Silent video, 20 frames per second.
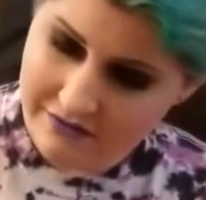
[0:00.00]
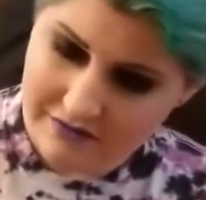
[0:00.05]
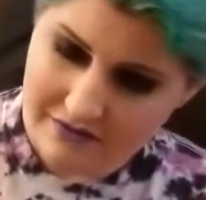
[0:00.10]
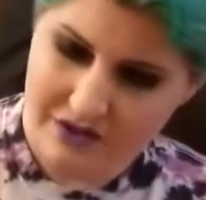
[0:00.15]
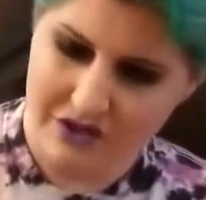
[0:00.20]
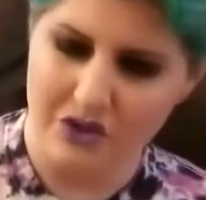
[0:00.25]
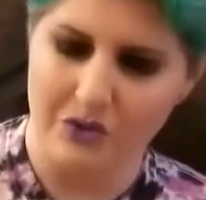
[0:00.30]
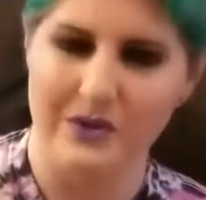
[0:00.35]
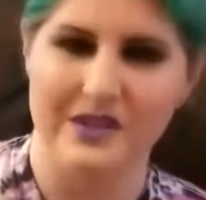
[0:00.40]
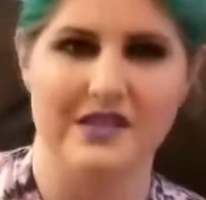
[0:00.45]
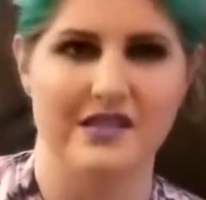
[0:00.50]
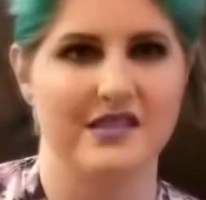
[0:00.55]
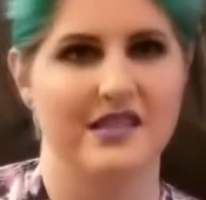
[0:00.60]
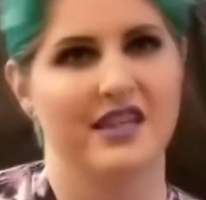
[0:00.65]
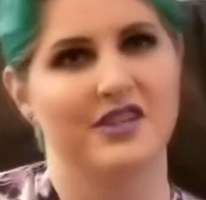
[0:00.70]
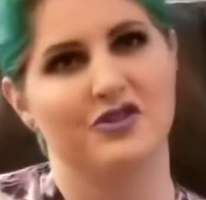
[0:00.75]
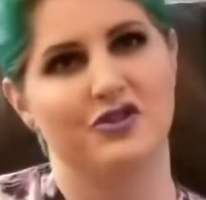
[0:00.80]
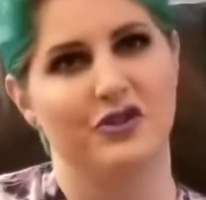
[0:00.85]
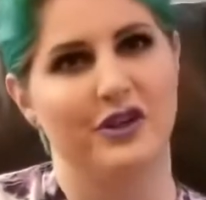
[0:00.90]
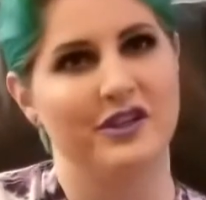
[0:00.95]
squeeze
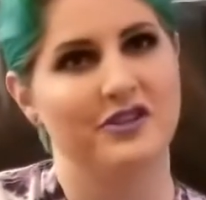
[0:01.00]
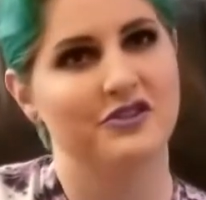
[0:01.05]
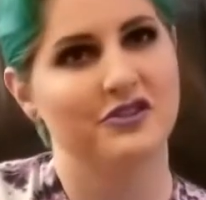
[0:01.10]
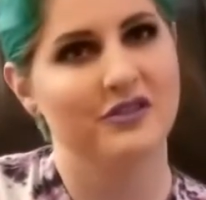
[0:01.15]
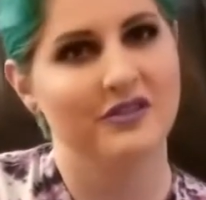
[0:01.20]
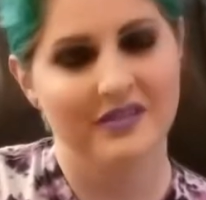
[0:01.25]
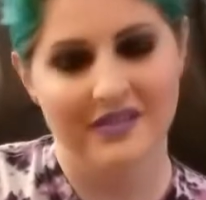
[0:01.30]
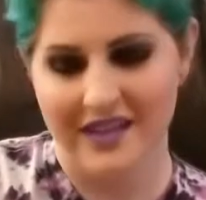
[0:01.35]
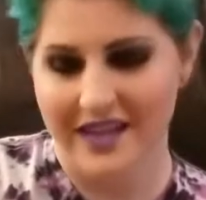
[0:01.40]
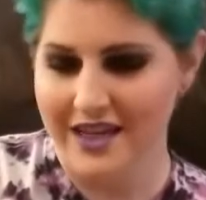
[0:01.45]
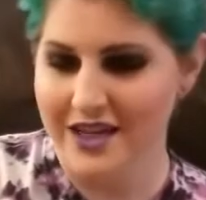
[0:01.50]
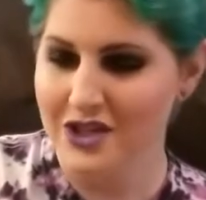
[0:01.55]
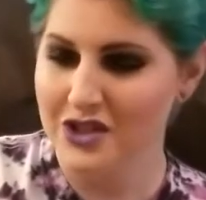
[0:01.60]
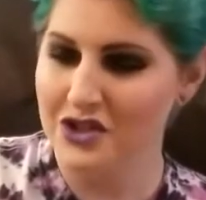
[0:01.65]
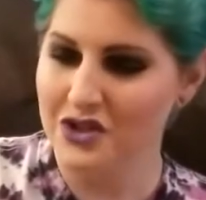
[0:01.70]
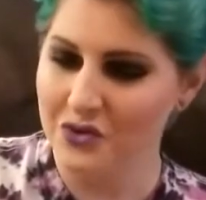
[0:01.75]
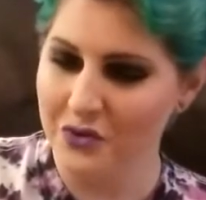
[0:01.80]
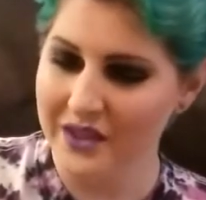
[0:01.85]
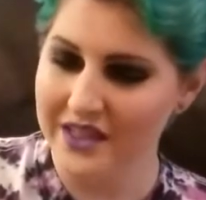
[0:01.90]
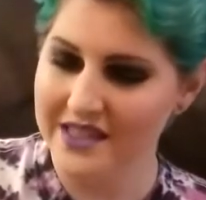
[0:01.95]

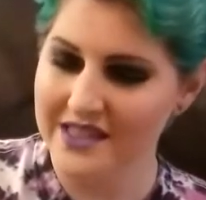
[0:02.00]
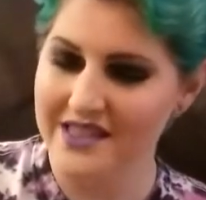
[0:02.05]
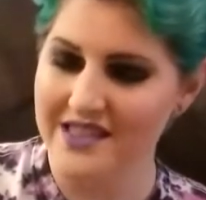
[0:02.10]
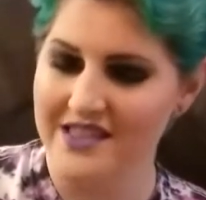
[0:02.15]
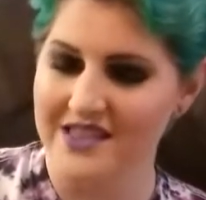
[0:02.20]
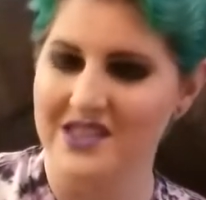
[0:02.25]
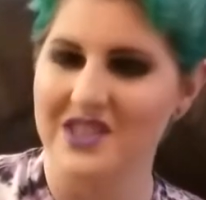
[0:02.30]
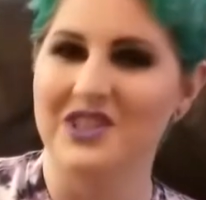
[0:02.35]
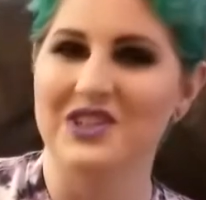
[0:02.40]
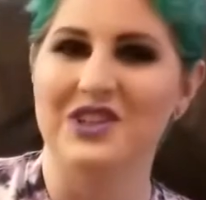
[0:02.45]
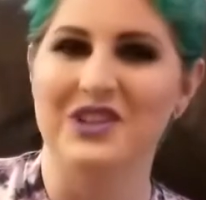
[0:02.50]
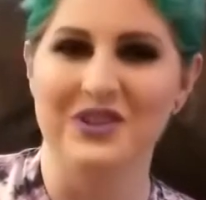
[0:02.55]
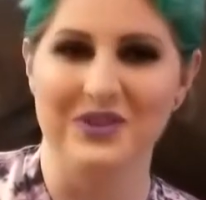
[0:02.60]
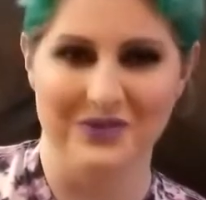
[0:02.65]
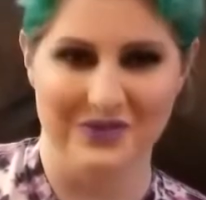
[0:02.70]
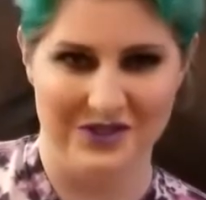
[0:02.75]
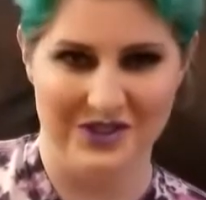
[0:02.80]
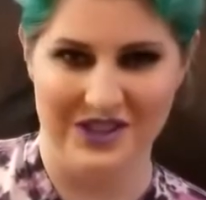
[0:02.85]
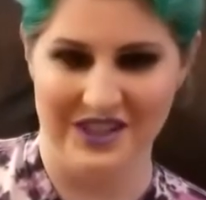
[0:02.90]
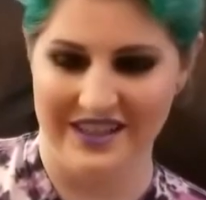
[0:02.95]
the
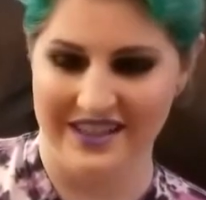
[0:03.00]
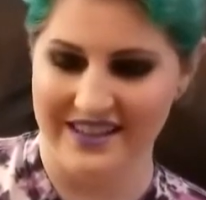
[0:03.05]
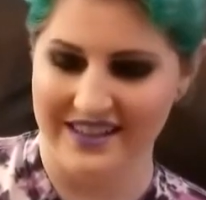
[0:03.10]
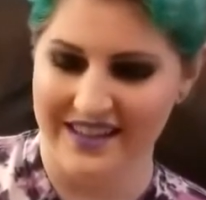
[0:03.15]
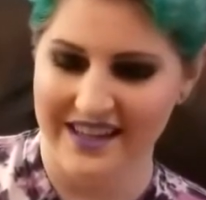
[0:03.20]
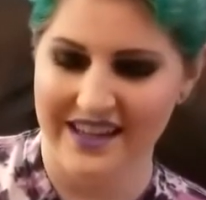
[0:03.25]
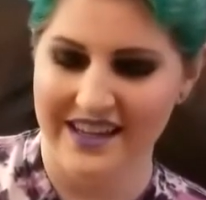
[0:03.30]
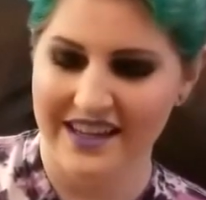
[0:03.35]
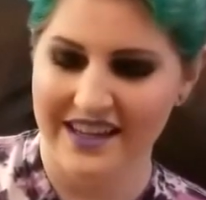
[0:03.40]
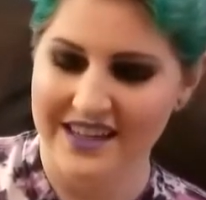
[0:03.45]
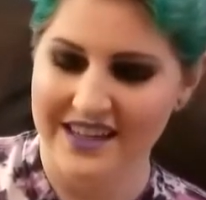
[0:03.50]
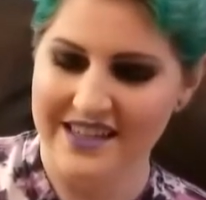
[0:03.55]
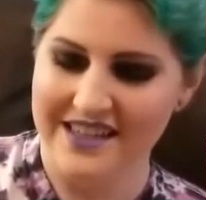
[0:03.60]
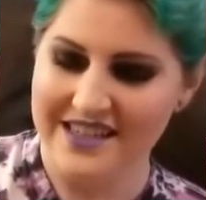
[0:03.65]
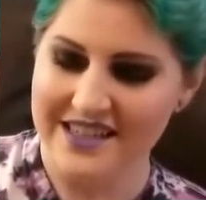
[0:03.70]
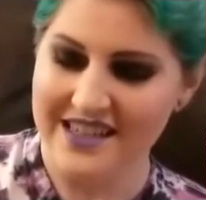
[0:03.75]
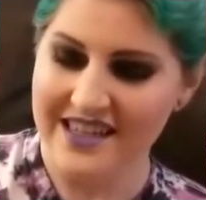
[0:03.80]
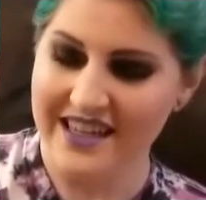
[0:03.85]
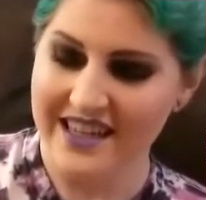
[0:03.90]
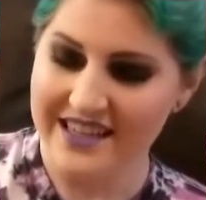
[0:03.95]
solution
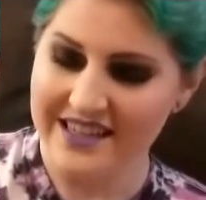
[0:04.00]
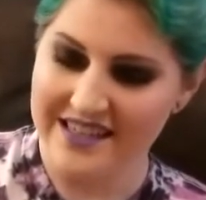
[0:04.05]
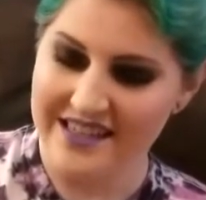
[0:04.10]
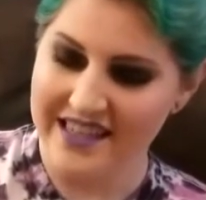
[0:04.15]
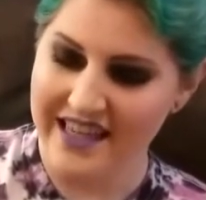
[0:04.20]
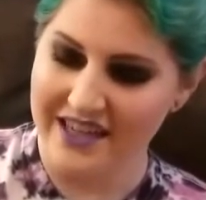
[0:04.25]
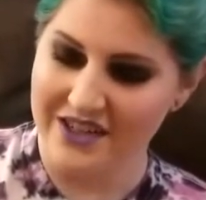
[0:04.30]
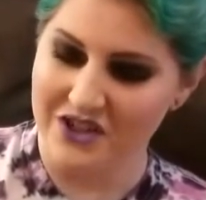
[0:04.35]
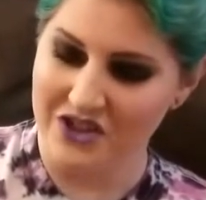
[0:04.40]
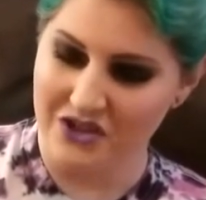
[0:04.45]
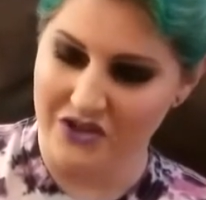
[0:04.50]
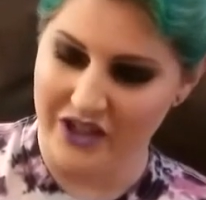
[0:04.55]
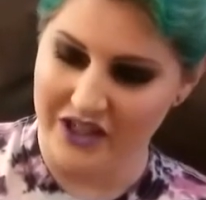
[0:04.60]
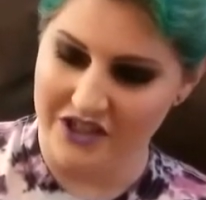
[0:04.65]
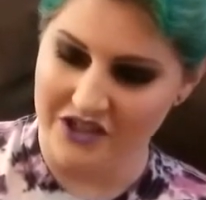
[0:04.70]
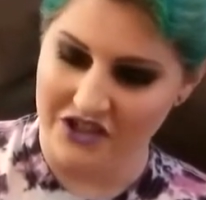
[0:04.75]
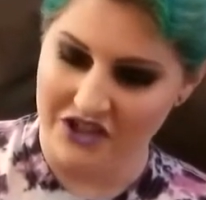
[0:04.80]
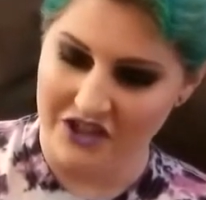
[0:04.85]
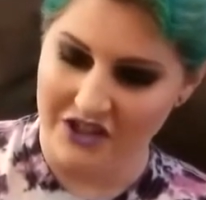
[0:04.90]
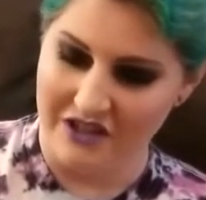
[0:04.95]
to get
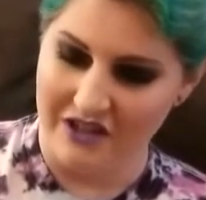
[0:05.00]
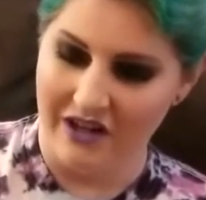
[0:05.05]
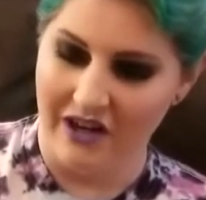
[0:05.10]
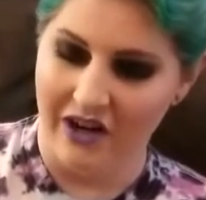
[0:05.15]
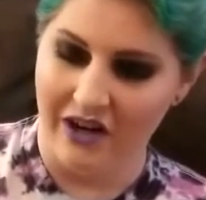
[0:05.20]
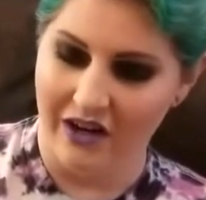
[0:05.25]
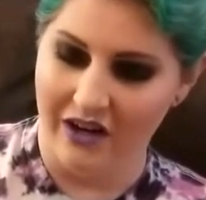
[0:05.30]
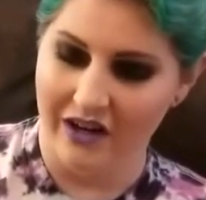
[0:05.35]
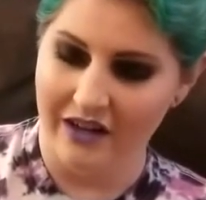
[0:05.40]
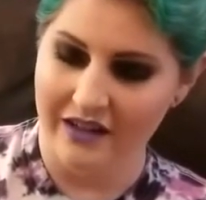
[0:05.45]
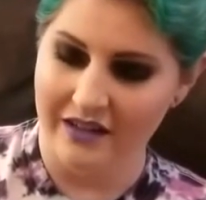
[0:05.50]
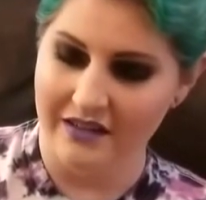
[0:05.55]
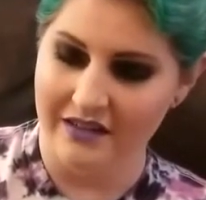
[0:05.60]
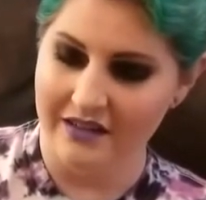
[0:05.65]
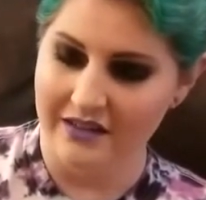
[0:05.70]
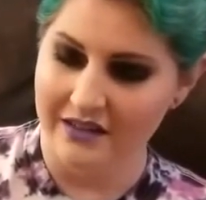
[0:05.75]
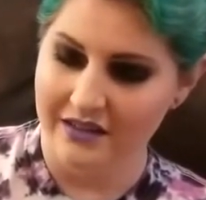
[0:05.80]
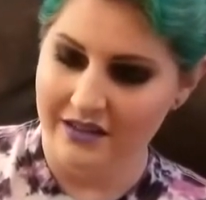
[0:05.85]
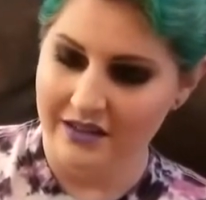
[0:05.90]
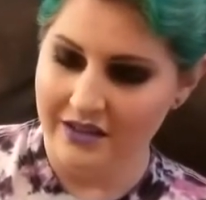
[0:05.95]
saturation
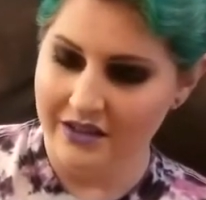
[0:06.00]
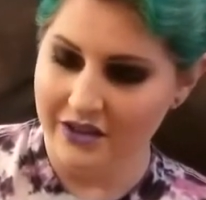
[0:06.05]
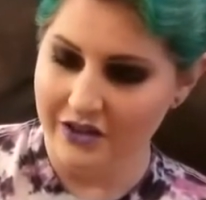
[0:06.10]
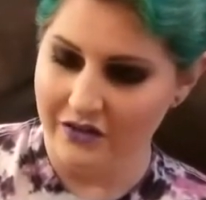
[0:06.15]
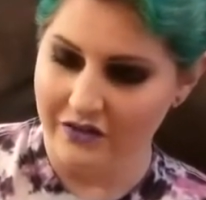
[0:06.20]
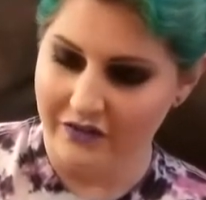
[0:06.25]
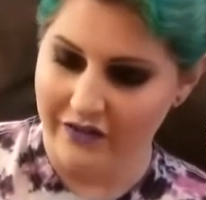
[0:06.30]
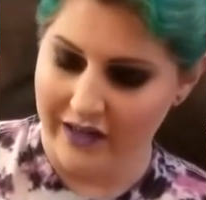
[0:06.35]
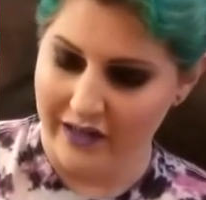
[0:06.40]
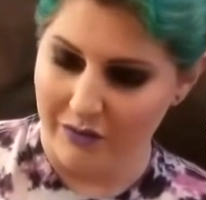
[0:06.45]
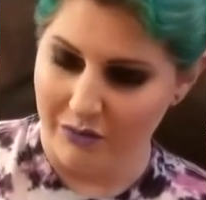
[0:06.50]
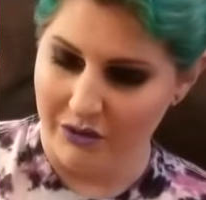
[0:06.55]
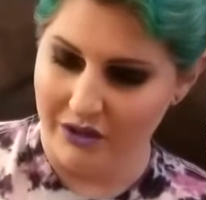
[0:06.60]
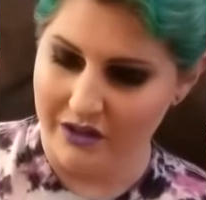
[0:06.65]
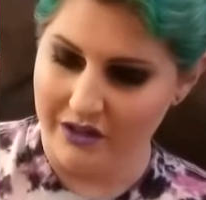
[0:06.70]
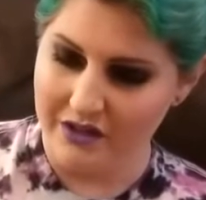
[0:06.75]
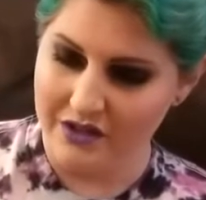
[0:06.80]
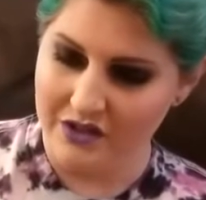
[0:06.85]
on your fabric.